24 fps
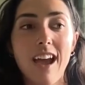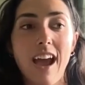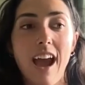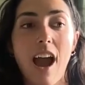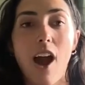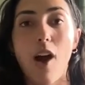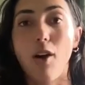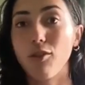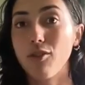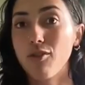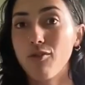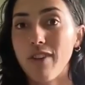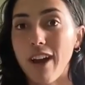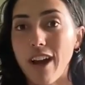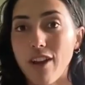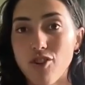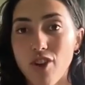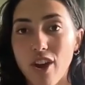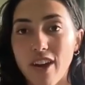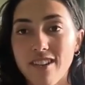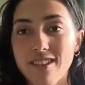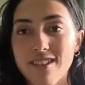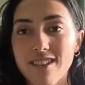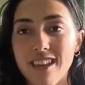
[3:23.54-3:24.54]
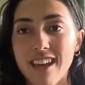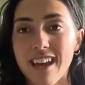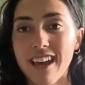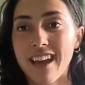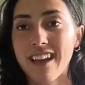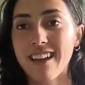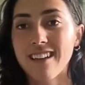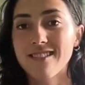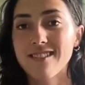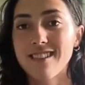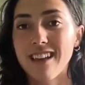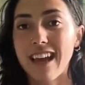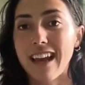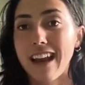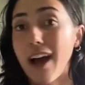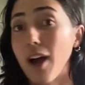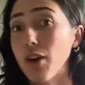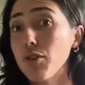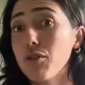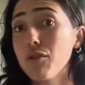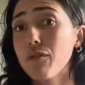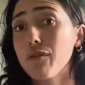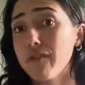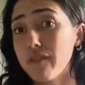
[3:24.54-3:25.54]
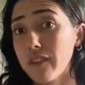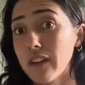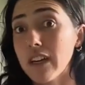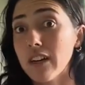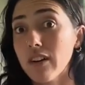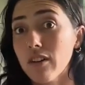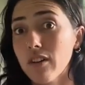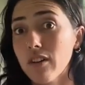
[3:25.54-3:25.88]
how you digest things and how you feel.